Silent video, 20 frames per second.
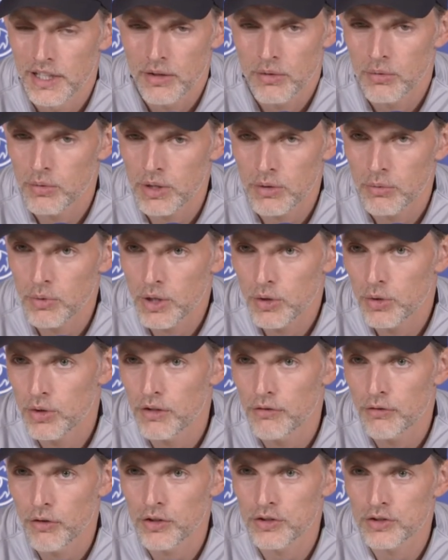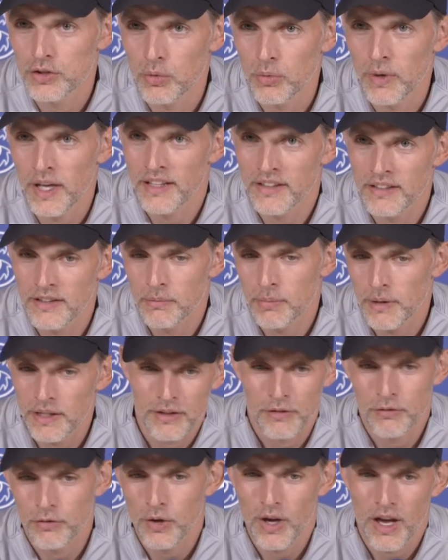we could have also waited, but
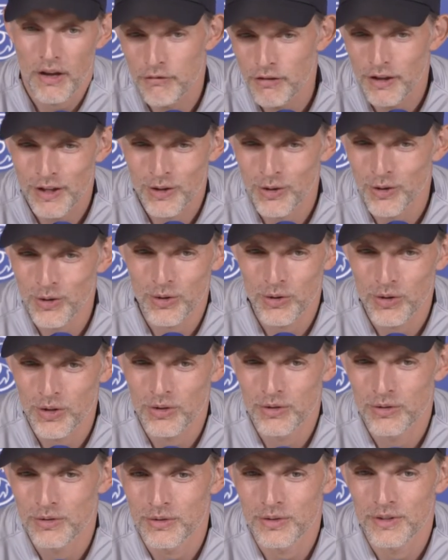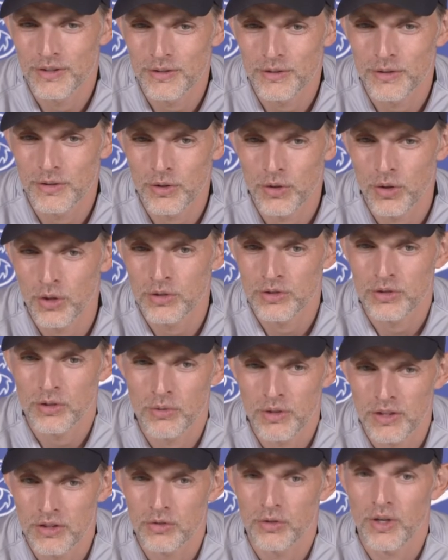if you have N'Golo, you also
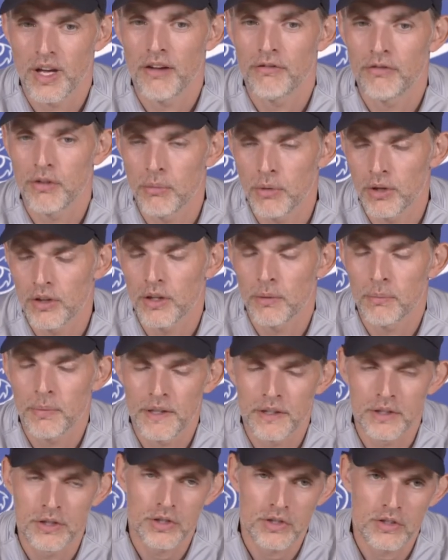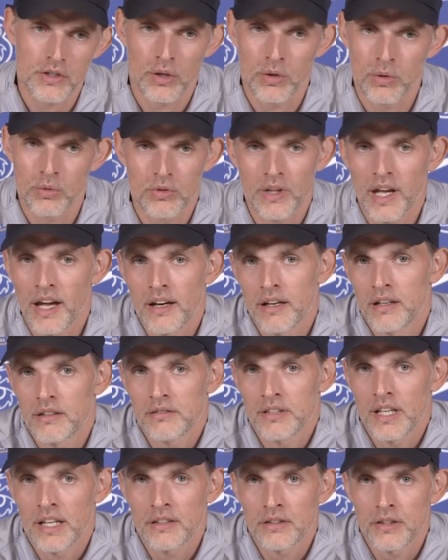want to have him on the pitch. So there
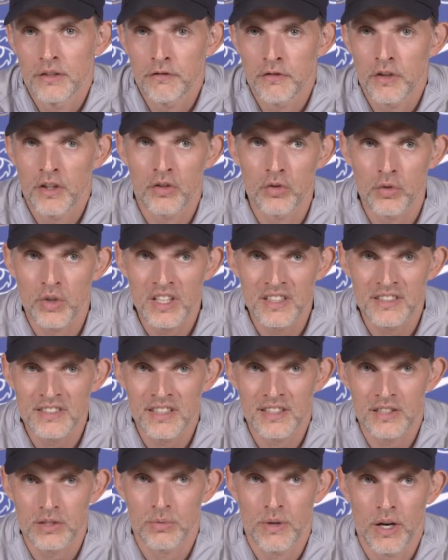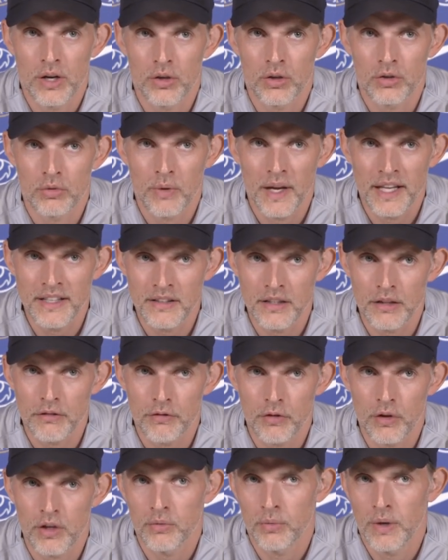are different reasons we are not waiting
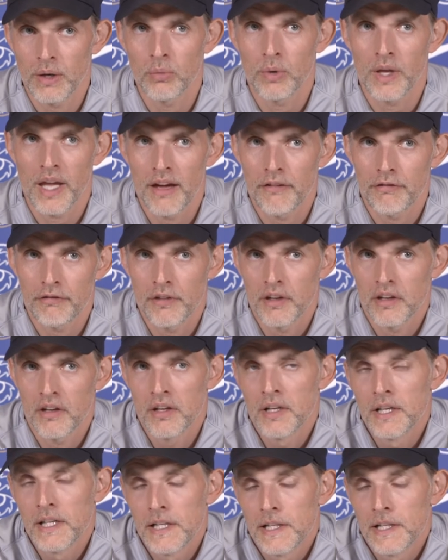for it when we have the